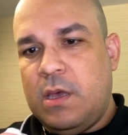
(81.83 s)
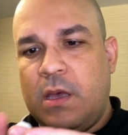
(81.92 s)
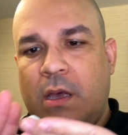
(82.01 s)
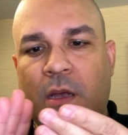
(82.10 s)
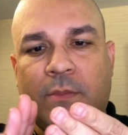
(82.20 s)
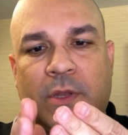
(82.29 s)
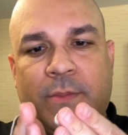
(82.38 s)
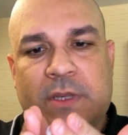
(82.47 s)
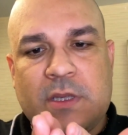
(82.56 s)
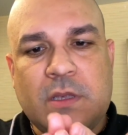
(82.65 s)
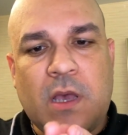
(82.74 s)
and I'm gonna
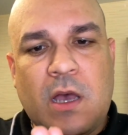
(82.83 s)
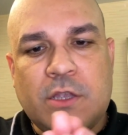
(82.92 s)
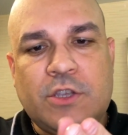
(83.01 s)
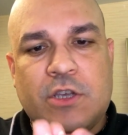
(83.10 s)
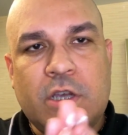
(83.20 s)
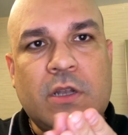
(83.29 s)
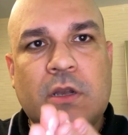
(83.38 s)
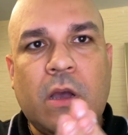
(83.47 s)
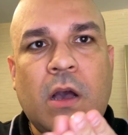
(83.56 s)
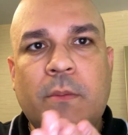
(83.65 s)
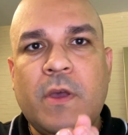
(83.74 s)
massage it
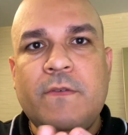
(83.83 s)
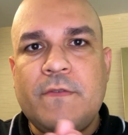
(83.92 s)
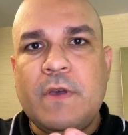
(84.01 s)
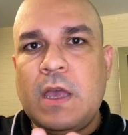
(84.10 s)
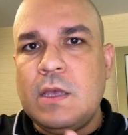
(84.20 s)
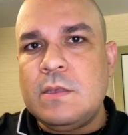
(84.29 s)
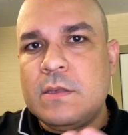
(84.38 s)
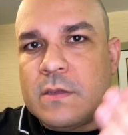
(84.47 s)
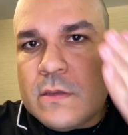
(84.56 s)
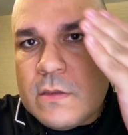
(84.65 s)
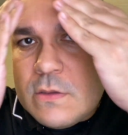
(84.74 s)
on my
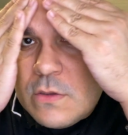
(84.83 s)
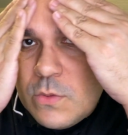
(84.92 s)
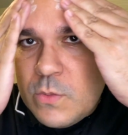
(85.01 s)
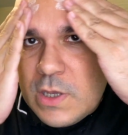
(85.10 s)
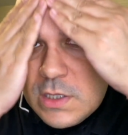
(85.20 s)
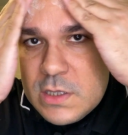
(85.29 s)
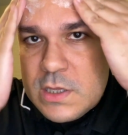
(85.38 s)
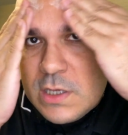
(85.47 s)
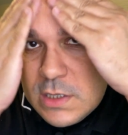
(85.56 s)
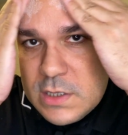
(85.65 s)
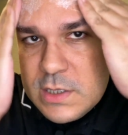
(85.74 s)
face. So watch
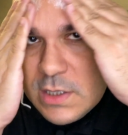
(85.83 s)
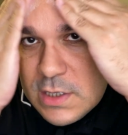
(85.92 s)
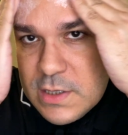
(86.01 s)
this.